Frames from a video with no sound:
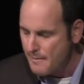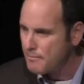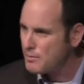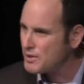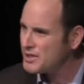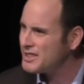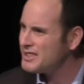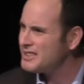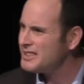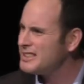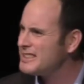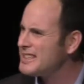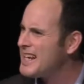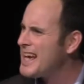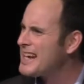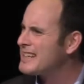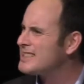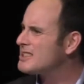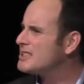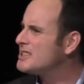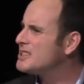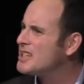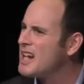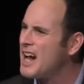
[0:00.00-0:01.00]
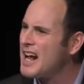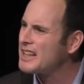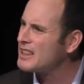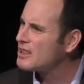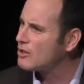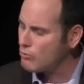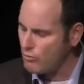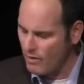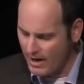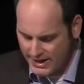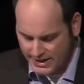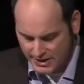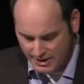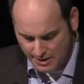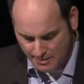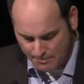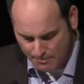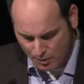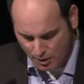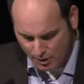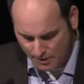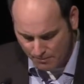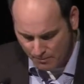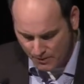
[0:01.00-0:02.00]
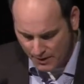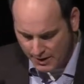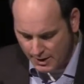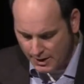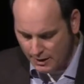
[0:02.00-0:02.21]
But this is actually not the right number,